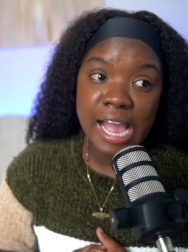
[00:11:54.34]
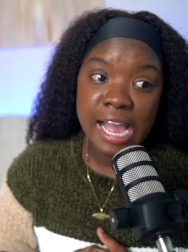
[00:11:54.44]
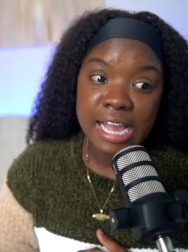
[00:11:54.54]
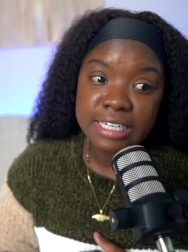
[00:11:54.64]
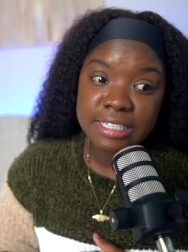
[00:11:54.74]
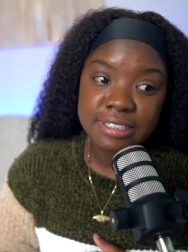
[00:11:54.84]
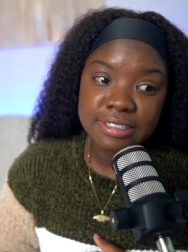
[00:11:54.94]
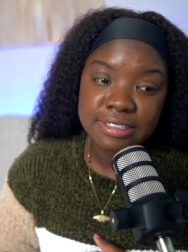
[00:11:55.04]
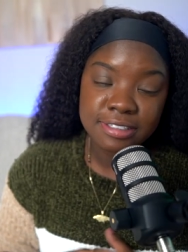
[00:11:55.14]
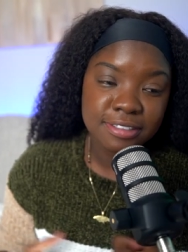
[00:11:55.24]
And,
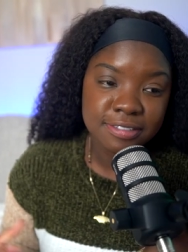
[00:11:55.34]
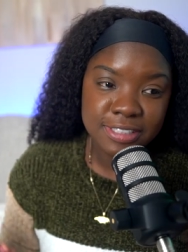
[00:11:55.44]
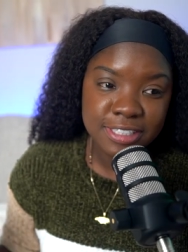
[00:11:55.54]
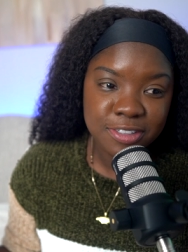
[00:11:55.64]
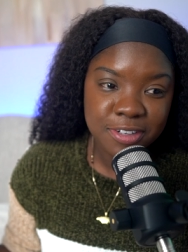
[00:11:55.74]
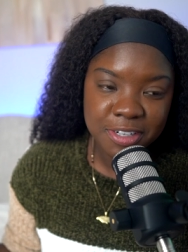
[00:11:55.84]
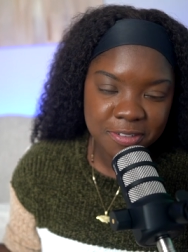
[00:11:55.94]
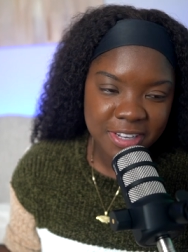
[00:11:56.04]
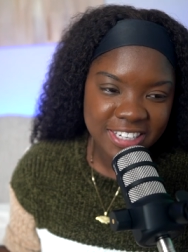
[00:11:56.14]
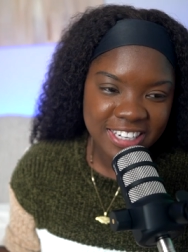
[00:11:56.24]
you know, we didn't know
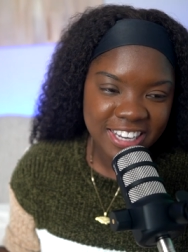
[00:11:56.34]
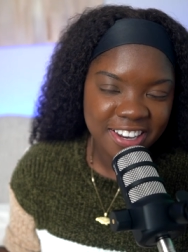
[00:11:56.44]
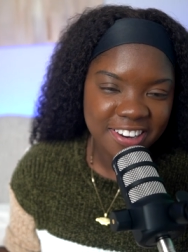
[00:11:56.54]
anyone in the